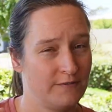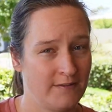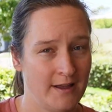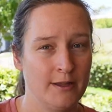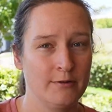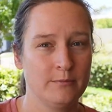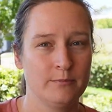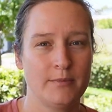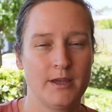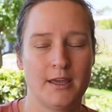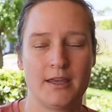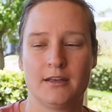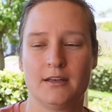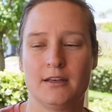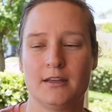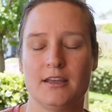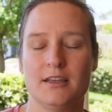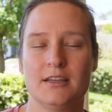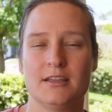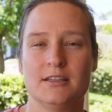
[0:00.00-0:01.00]
fountain pen
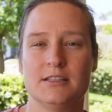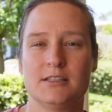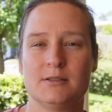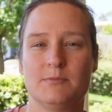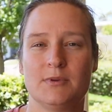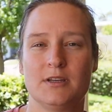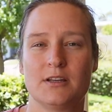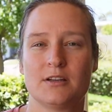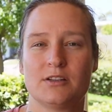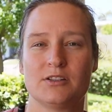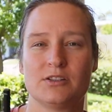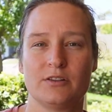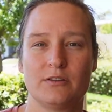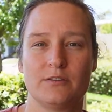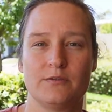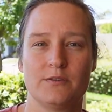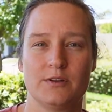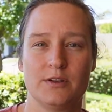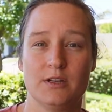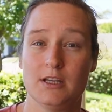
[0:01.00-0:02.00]
is because
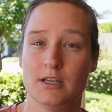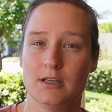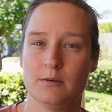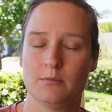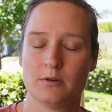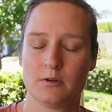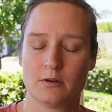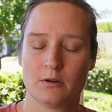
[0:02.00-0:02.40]
of the nib.